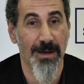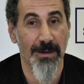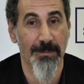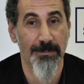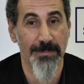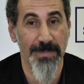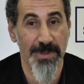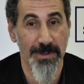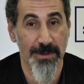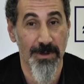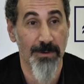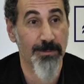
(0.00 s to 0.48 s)

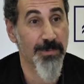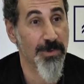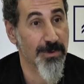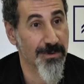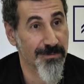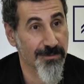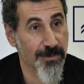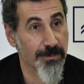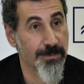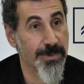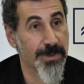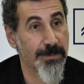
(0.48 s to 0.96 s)
meet our
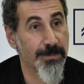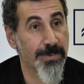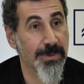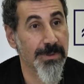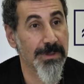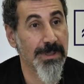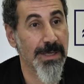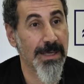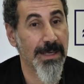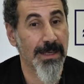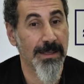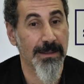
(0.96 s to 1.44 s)
beautiful
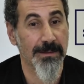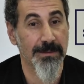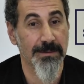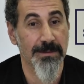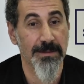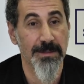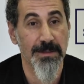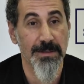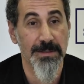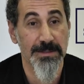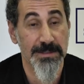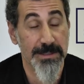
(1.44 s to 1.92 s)
people, and
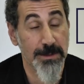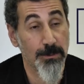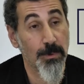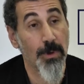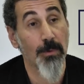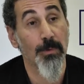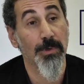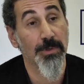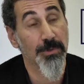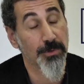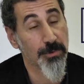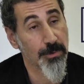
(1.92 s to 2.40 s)
see
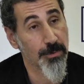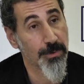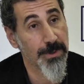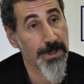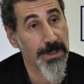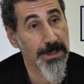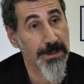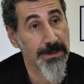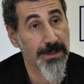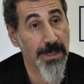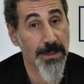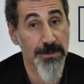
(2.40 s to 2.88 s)
what we're
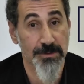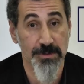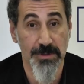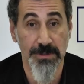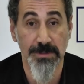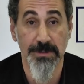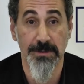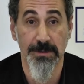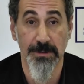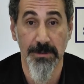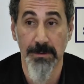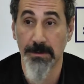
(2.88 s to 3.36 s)
doing, not
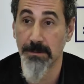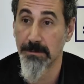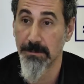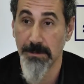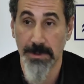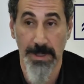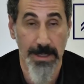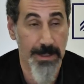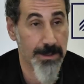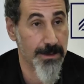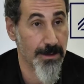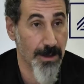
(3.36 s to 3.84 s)
just
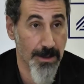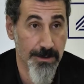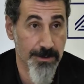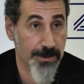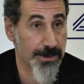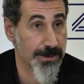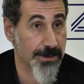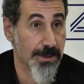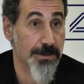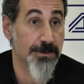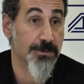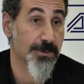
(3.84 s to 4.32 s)
in other
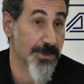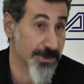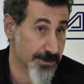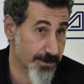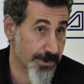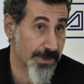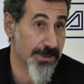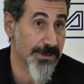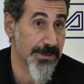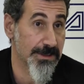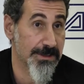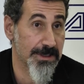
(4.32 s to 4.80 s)
industries,
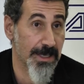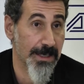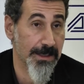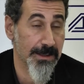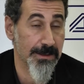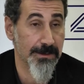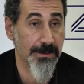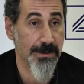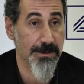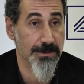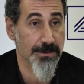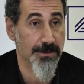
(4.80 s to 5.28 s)
but in the
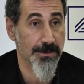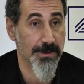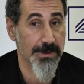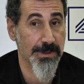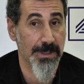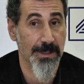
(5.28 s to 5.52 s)
tech industry.